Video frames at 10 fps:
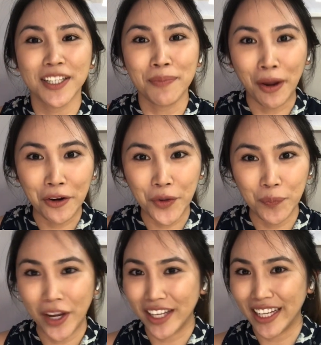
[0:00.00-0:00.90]
American
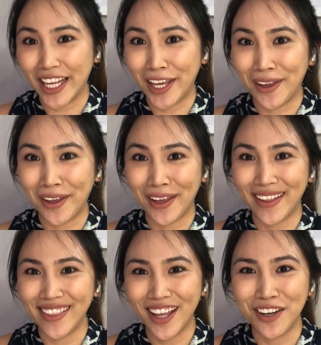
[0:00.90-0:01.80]
brand and I
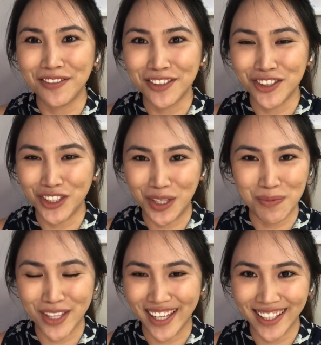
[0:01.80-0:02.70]
love
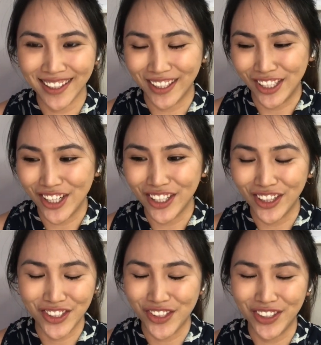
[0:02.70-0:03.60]
Jeeps. I think they
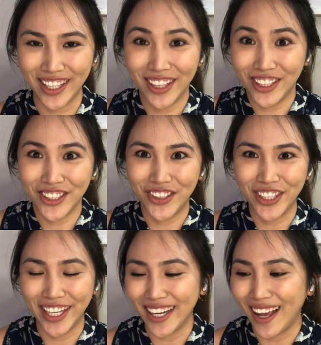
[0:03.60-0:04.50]
look so
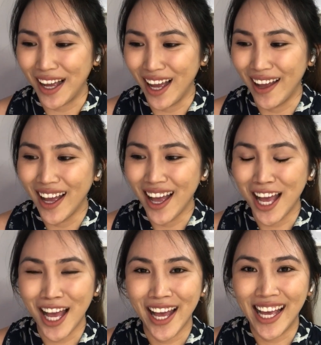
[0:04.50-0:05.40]
good.
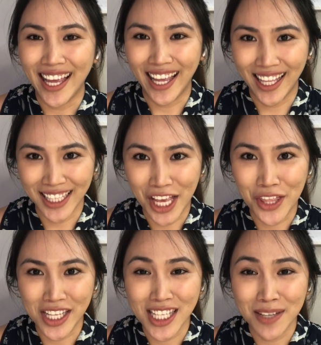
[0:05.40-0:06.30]
And
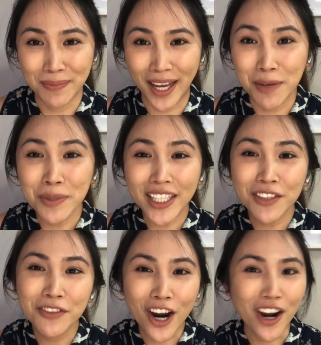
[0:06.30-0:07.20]
that's my brand
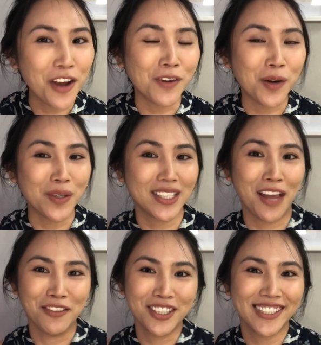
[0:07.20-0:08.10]
of car if I was
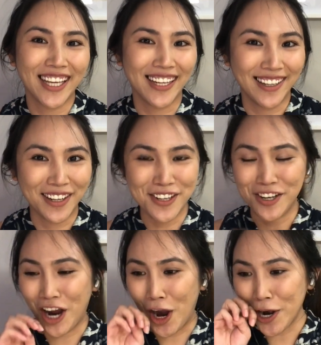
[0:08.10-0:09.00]
ever to get a
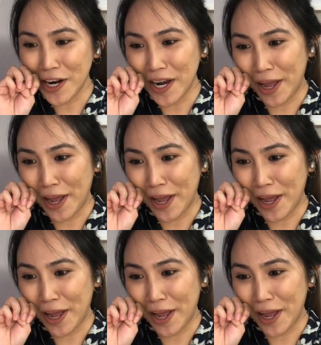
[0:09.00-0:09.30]
car.